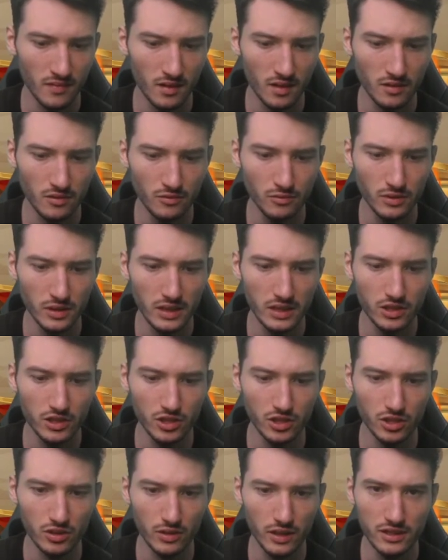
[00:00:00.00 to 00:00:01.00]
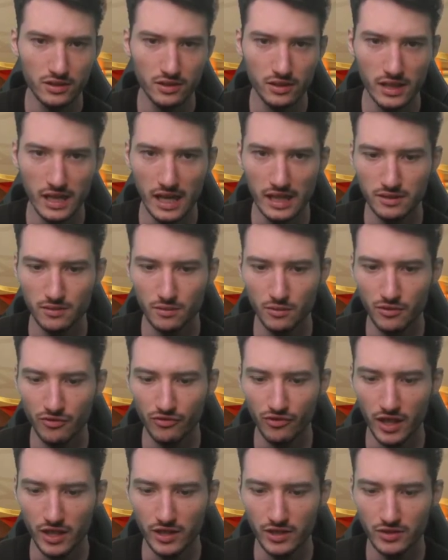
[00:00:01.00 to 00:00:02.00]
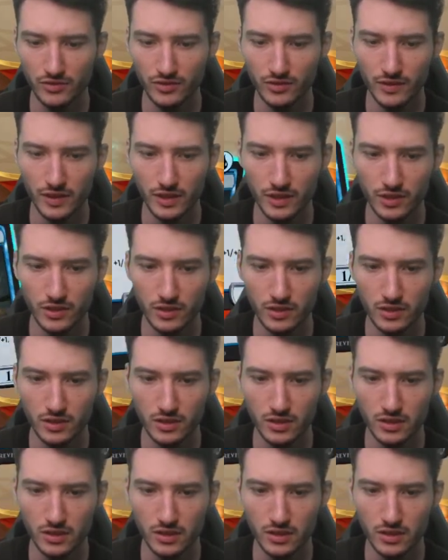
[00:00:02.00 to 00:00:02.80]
you're really just trying to cast it with Fires of Invention?